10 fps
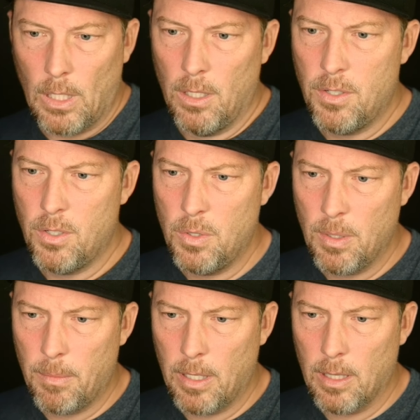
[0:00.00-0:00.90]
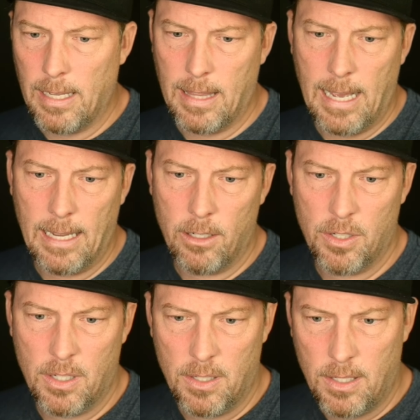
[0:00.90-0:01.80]
Let's do something like that
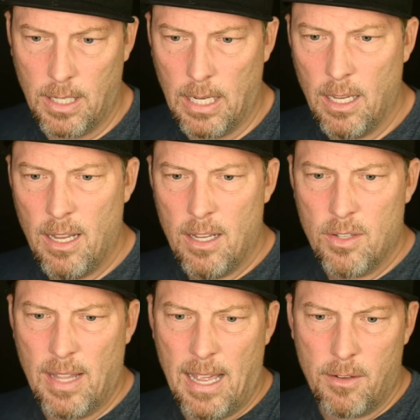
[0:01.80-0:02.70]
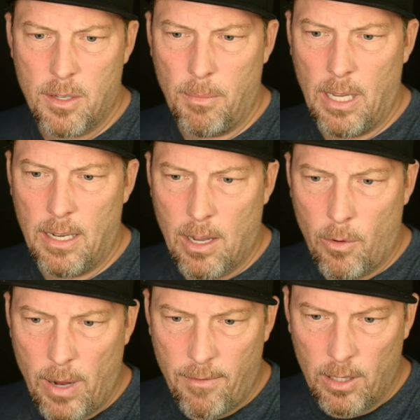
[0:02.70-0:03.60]
just to see. So that, to me, now
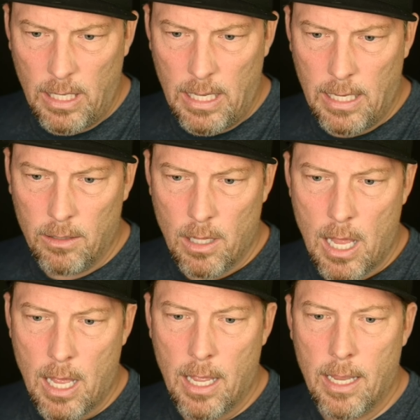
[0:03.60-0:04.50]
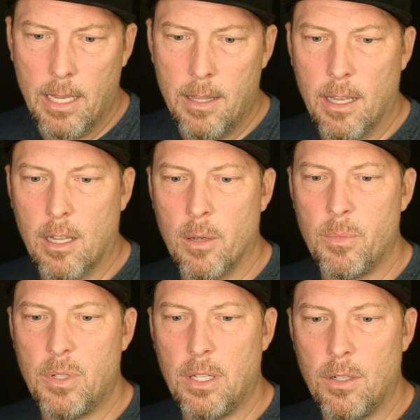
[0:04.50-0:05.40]
we have a leading line that
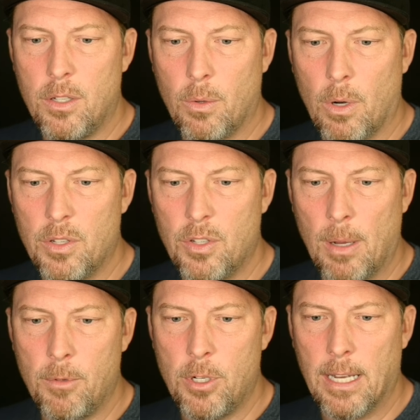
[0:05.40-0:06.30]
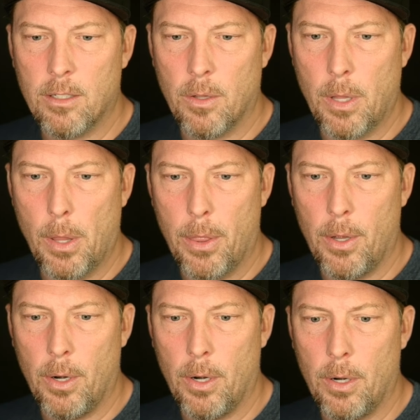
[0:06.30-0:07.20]
comes into our subject on the
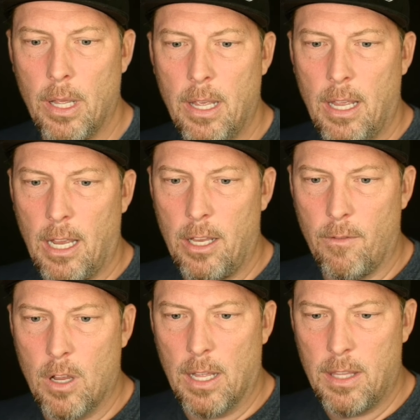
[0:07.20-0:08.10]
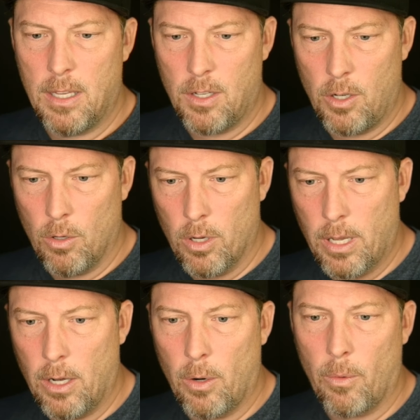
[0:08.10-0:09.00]
third, and you've got this, and you're
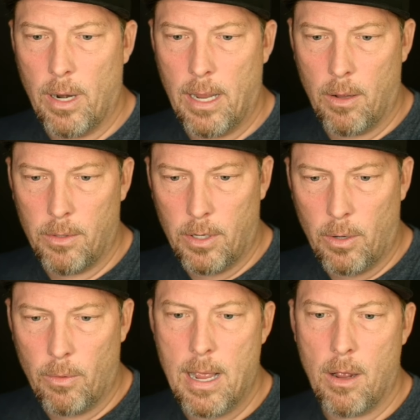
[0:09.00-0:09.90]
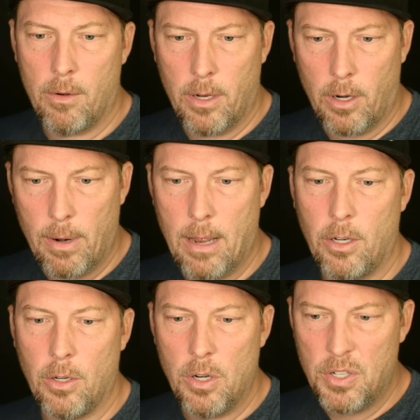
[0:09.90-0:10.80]
looking around and around and
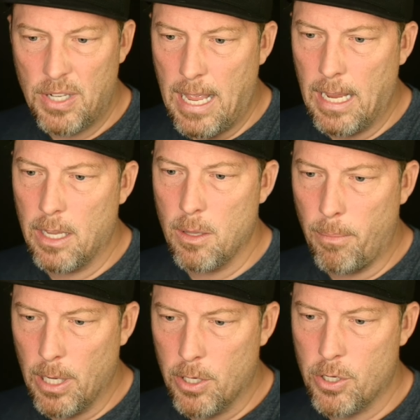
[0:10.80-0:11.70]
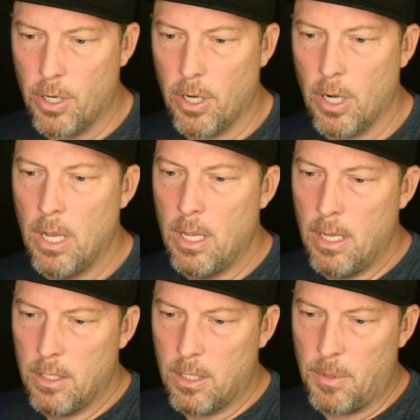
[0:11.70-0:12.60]
around. You're staying in the picture
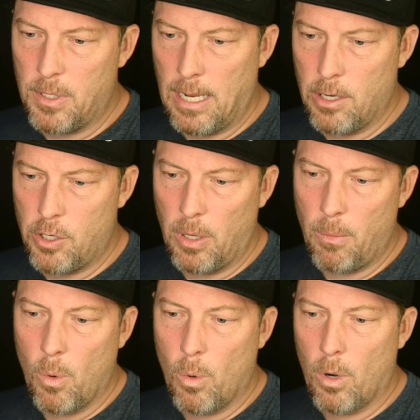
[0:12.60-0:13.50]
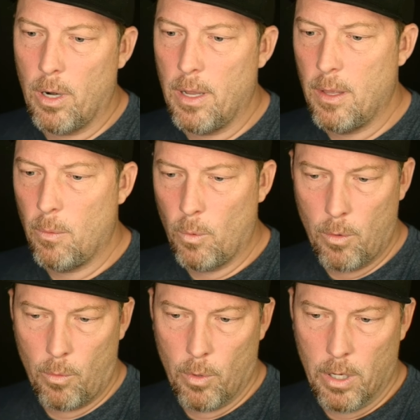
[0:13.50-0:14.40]
substantially more, and then
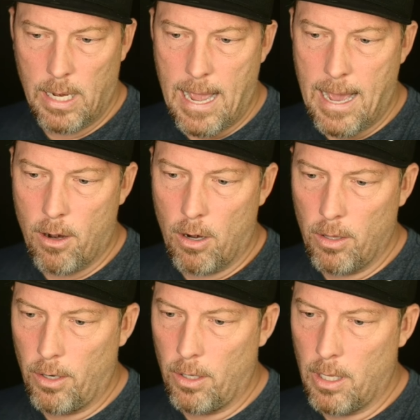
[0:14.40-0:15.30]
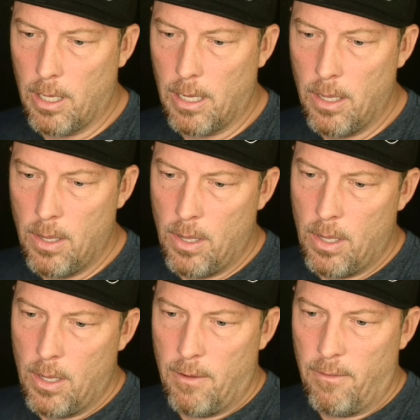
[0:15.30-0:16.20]
we're going to add our little
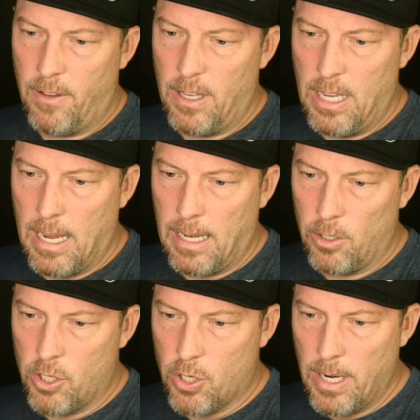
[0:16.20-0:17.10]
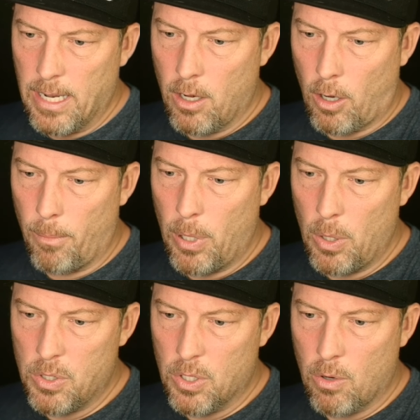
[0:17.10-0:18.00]
vignetting trick, our
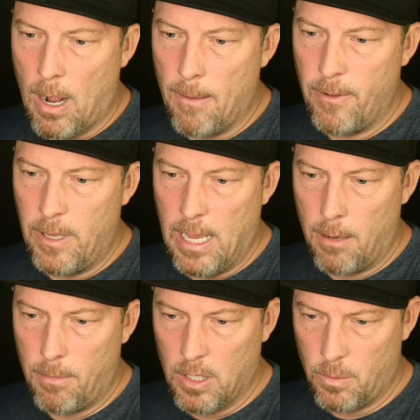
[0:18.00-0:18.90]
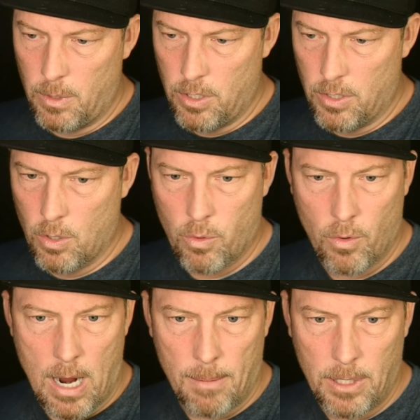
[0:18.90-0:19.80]
post-crop vignette, because we just
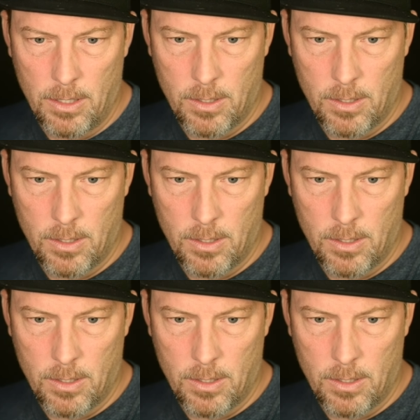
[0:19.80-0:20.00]
cropped it.